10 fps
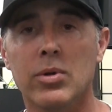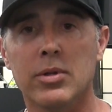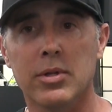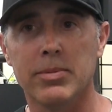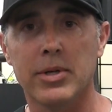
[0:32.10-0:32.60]
a
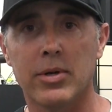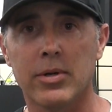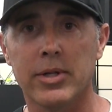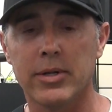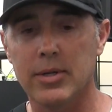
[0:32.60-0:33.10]
little bit
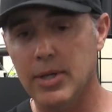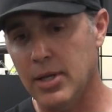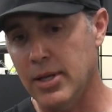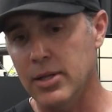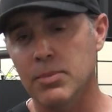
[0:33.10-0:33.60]
earlier
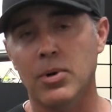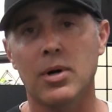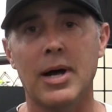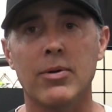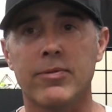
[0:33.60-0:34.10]
and hit the
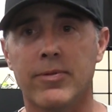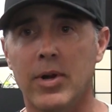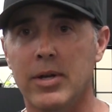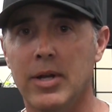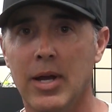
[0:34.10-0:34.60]
ball out
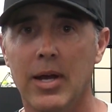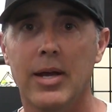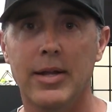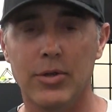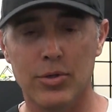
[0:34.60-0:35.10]
front.
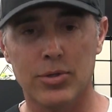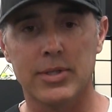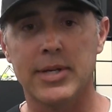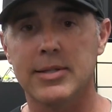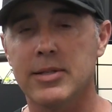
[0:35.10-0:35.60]
And that
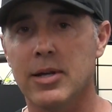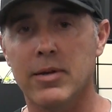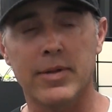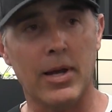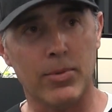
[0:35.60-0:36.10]
usually takes
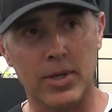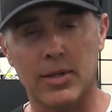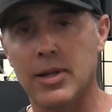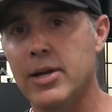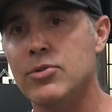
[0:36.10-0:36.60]
care of that. We
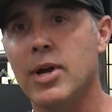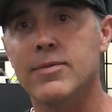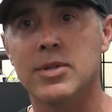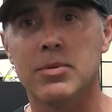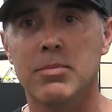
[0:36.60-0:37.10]
hit line
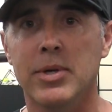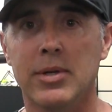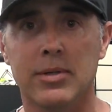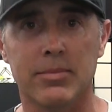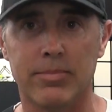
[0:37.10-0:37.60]
drives up the
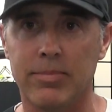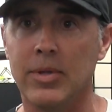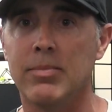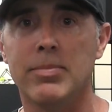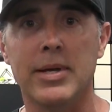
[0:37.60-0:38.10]
middle
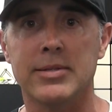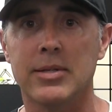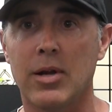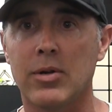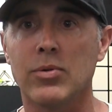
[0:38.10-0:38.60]
and base
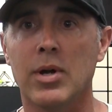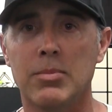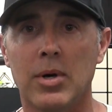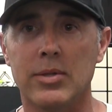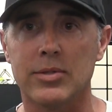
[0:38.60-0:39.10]
hit hard
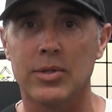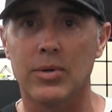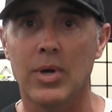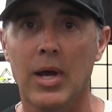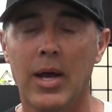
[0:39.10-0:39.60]
ground balls.
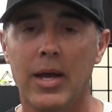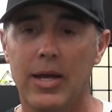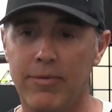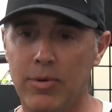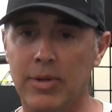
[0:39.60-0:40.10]
So
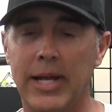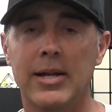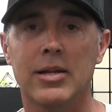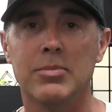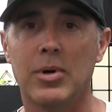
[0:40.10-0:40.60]
if you're
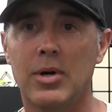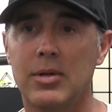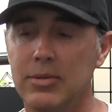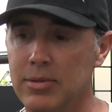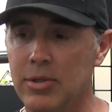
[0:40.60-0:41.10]
late on the
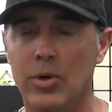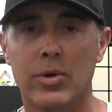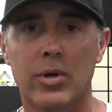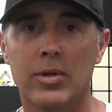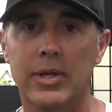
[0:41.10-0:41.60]
ball,
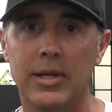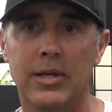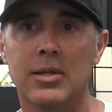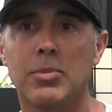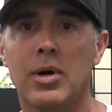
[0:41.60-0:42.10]
load early,
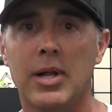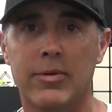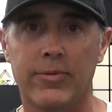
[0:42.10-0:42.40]
hit the ball out